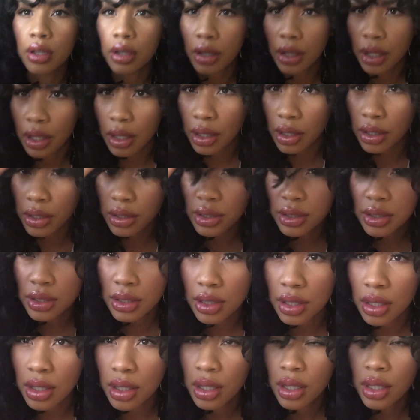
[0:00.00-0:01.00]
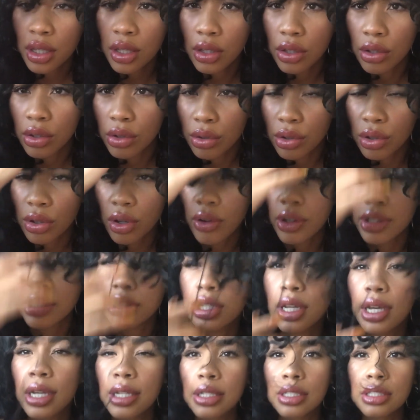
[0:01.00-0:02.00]
because you can always
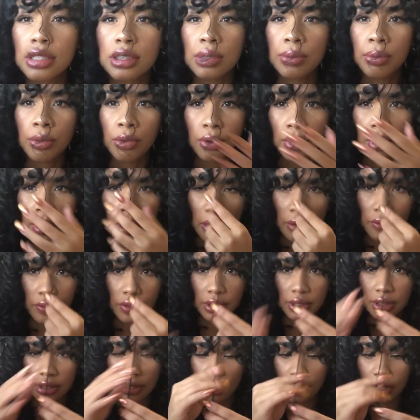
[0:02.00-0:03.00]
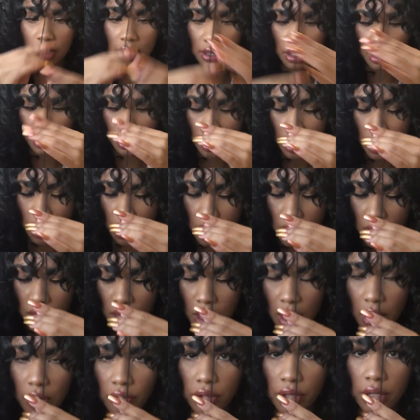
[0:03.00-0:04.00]
cut it some more obviously
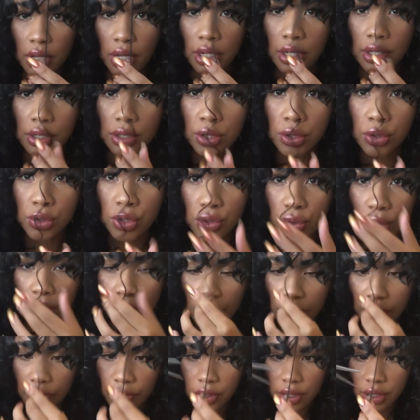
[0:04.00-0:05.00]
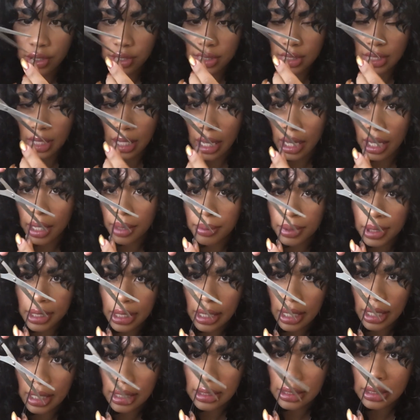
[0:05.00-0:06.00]
if you cut it too short the first time then
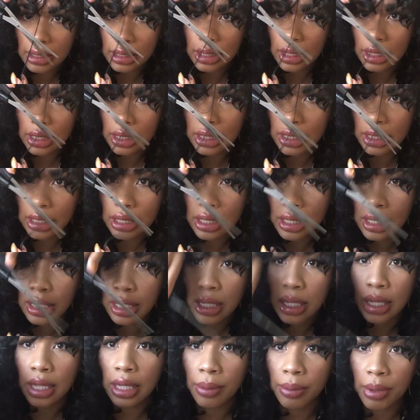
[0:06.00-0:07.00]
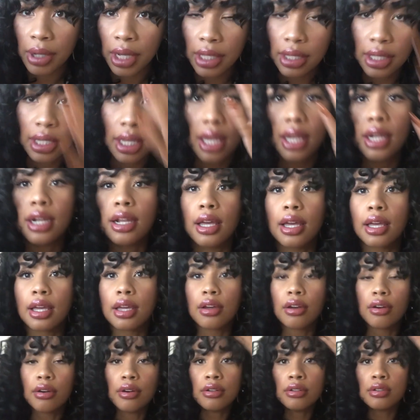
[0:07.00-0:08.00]
that's it I'm cutting it at an
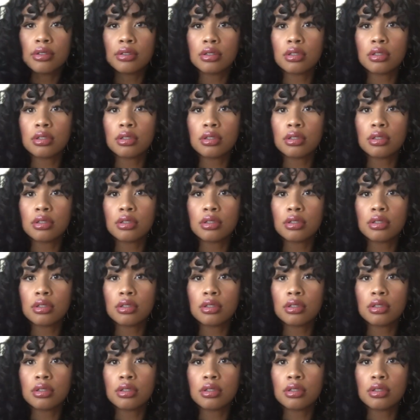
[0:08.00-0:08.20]
angle